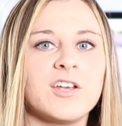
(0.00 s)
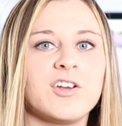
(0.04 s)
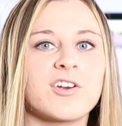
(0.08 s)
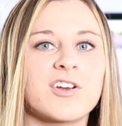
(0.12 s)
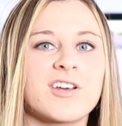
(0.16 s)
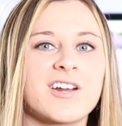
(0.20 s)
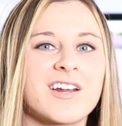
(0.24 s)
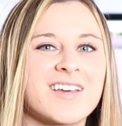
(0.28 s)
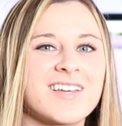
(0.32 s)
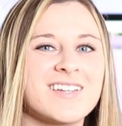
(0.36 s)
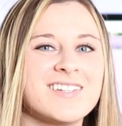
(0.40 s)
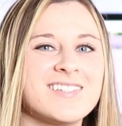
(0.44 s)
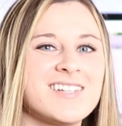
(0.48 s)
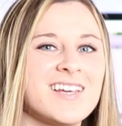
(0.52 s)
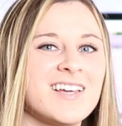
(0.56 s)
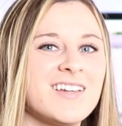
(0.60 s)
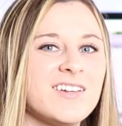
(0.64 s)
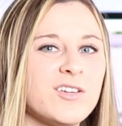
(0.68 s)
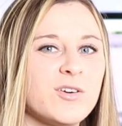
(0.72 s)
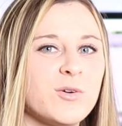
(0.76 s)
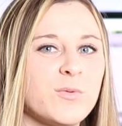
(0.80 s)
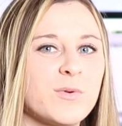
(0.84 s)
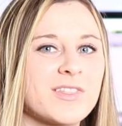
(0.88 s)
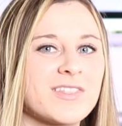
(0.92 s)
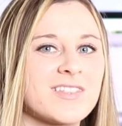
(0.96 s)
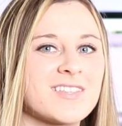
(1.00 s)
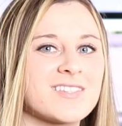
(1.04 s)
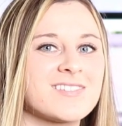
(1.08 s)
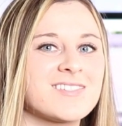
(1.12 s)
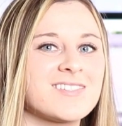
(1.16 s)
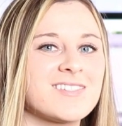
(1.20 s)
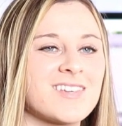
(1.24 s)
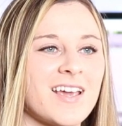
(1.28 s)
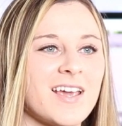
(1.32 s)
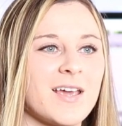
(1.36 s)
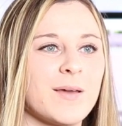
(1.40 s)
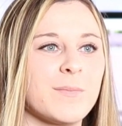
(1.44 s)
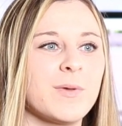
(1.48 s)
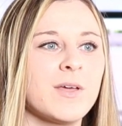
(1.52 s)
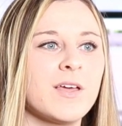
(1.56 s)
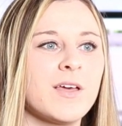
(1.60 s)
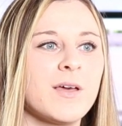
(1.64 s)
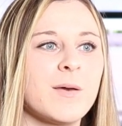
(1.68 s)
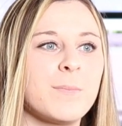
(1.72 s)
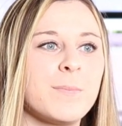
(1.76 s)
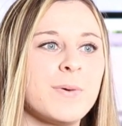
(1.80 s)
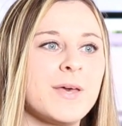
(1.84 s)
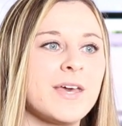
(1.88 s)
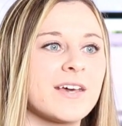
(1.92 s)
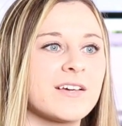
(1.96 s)
you're going to continue with the same
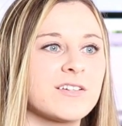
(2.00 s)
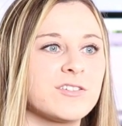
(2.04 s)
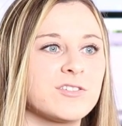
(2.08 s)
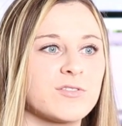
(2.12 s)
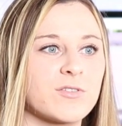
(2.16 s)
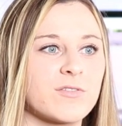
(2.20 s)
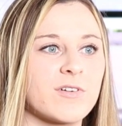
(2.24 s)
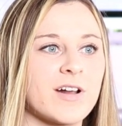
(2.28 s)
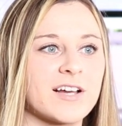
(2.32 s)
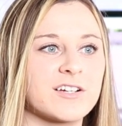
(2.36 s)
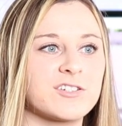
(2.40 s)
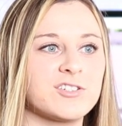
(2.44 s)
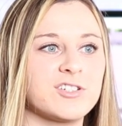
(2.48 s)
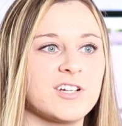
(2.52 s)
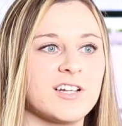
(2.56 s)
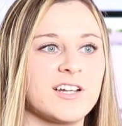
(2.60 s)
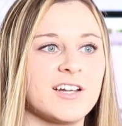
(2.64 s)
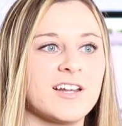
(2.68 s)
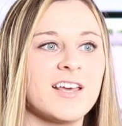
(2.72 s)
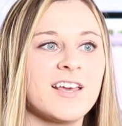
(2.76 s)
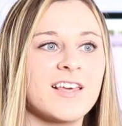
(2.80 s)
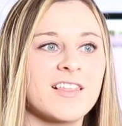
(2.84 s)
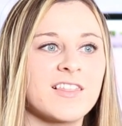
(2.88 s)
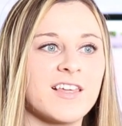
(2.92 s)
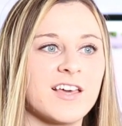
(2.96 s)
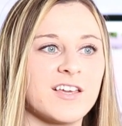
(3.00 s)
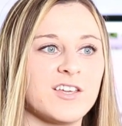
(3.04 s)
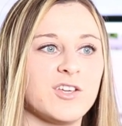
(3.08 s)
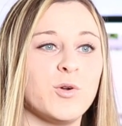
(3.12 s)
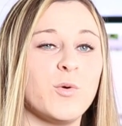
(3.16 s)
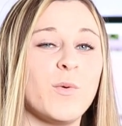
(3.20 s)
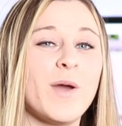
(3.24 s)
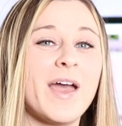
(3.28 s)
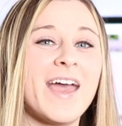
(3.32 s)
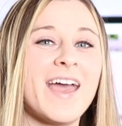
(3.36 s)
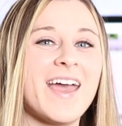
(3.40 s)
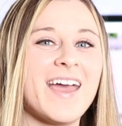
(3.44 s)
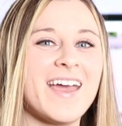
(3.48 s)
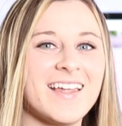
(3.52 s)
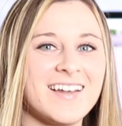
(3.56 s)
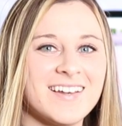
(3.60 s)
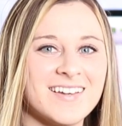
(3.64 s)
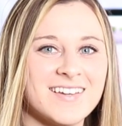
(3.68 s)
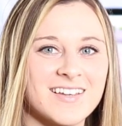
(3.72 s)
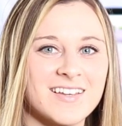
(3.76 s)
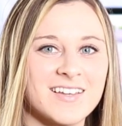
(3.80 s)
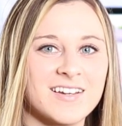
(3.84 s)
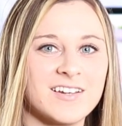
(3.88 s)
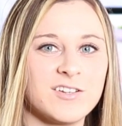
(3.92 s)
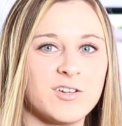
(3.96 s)
pick direction that you
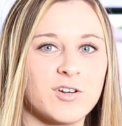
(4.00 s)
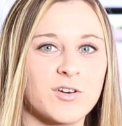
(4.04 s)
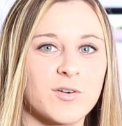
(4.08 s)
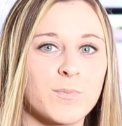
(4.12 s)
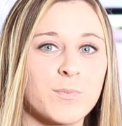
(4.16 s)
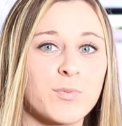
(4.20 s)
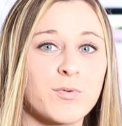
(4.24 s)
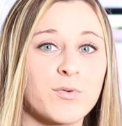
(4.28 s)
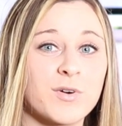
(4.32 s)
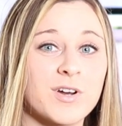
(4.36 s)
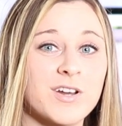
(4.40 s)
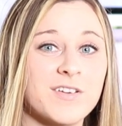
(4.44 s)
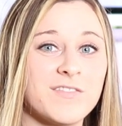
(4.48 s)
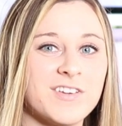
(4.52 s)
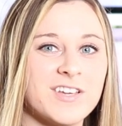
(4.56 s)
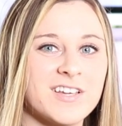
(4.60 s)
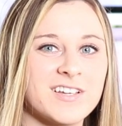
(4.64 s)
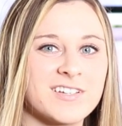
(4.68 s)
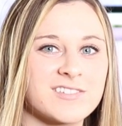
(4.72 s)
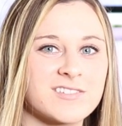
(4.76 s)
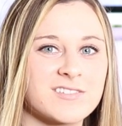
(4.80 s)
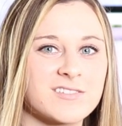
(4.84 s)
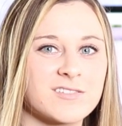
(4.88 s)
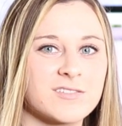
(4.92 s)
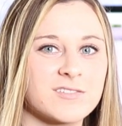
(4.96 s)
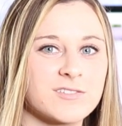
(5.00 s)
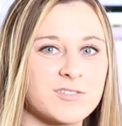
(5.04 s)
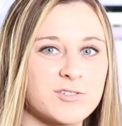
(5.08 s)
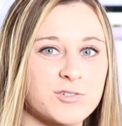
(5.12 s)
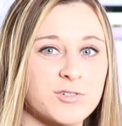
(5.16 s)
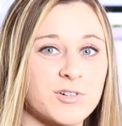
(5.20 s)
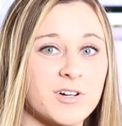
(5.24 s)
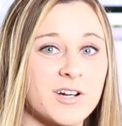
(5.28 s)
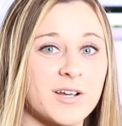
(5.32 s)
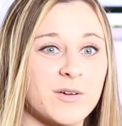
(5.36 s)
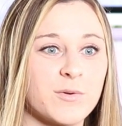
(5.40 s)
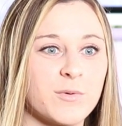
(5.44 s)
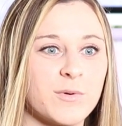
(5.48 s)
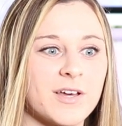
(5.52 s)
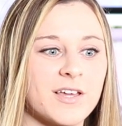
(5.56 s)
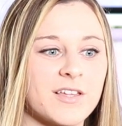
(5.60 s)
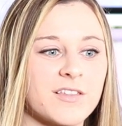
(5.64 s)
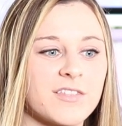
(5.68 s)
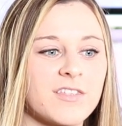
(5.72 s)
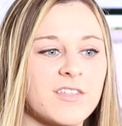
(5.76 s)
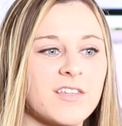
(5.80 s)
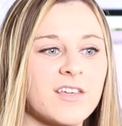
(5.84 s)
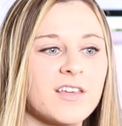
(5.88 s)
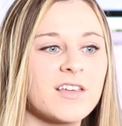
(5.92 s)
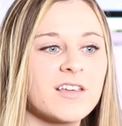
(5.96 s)
ended your previous string
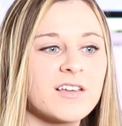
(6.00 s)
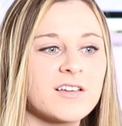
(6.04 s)
with.